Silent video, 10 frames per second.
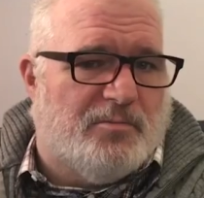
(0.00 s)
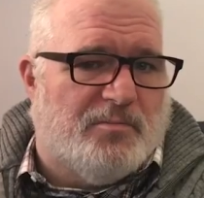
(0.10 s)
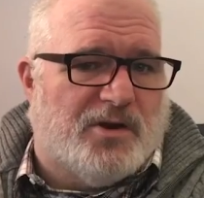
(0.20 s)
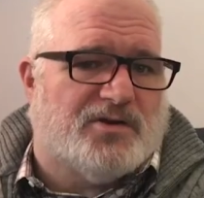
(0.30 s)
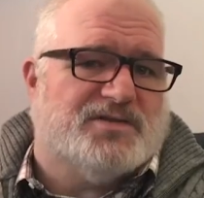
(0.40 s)

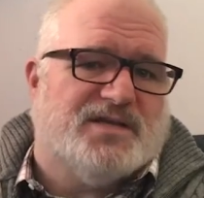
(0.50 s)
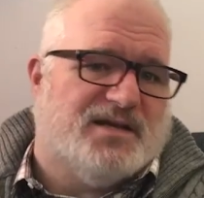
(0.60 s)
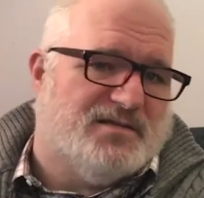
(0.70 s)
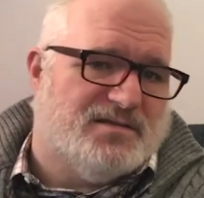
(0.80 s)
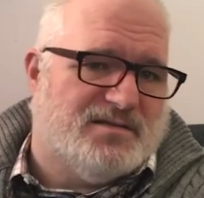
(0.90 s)
Mark
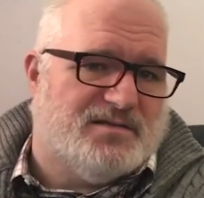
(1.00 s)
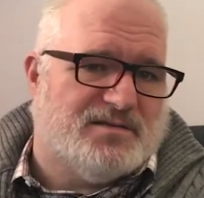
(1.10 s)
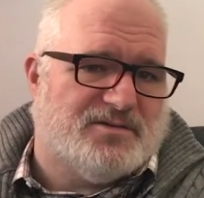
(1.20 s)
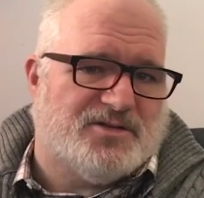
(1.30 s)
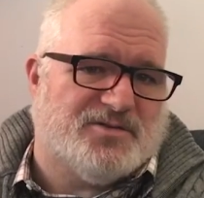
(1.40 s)

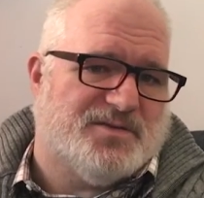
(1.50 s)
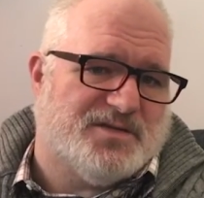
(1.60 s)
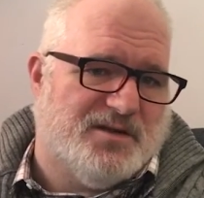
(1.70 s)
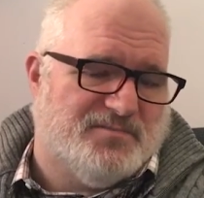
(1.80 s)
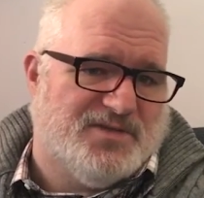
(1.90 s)
says Christmas
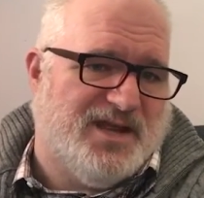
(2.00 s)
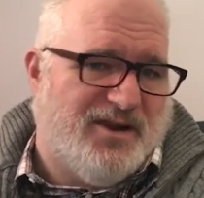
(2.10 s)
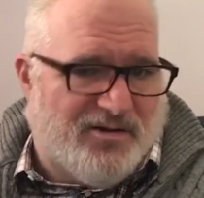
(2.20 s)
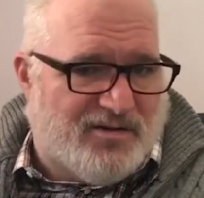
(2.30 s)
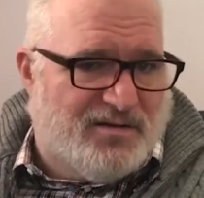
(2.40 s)
comes
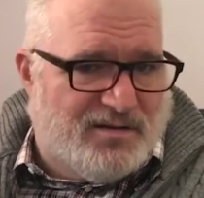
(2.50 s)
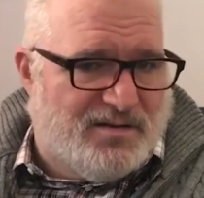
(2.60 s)
there,